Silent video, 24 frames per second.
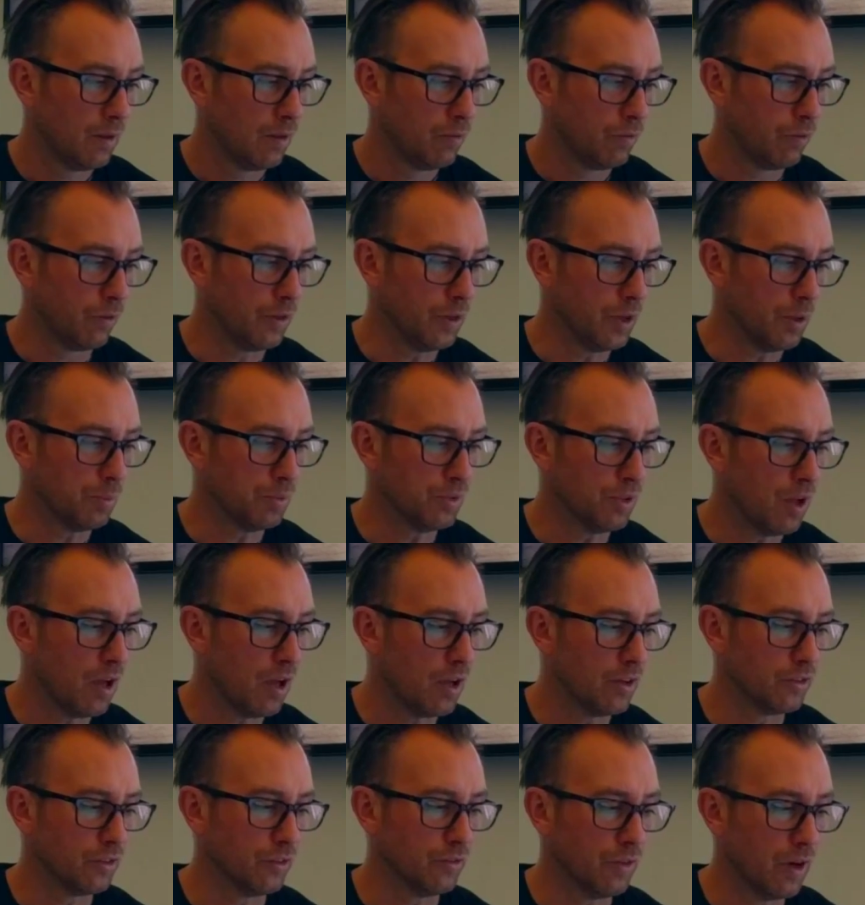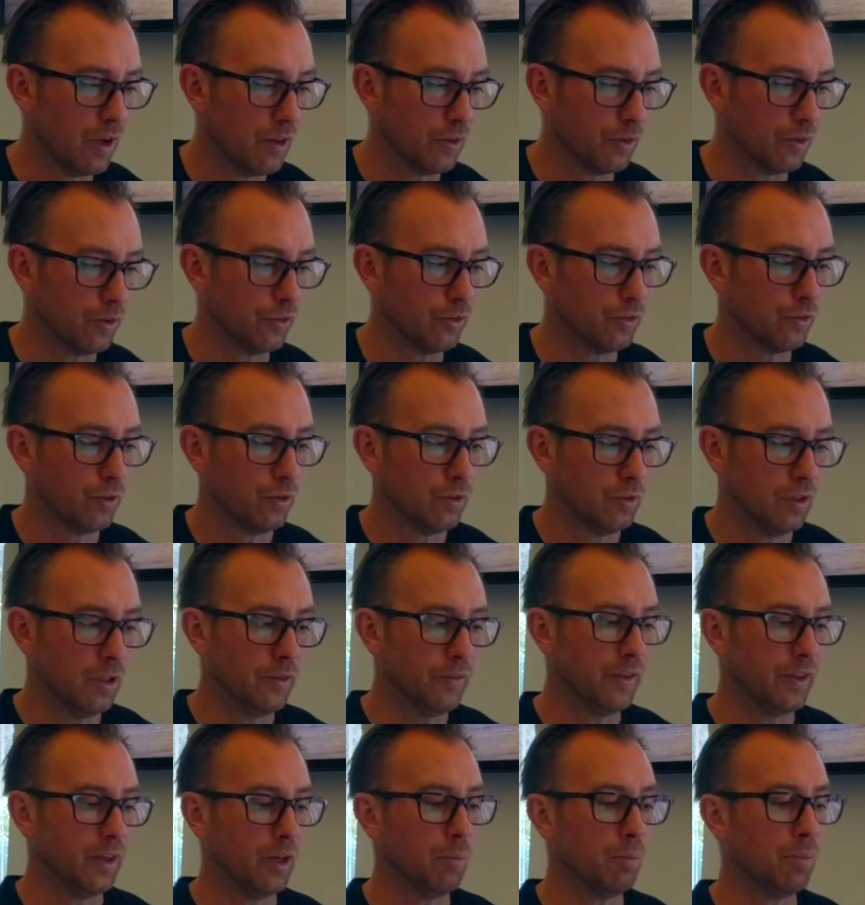for the applause of others,
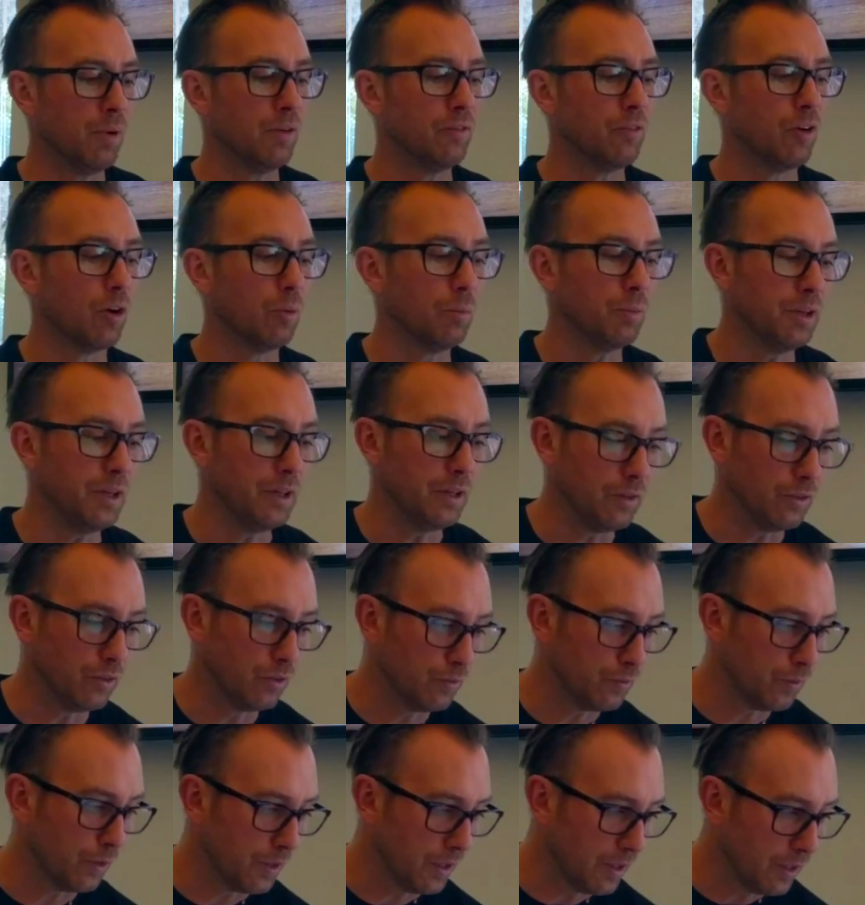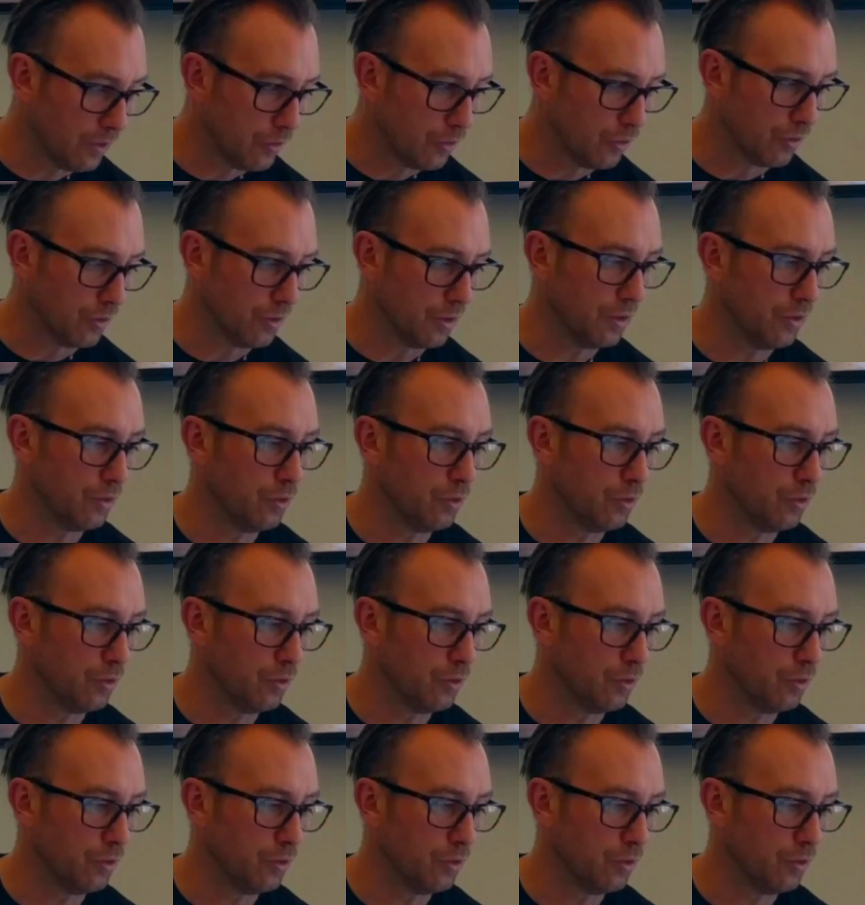living above our means financially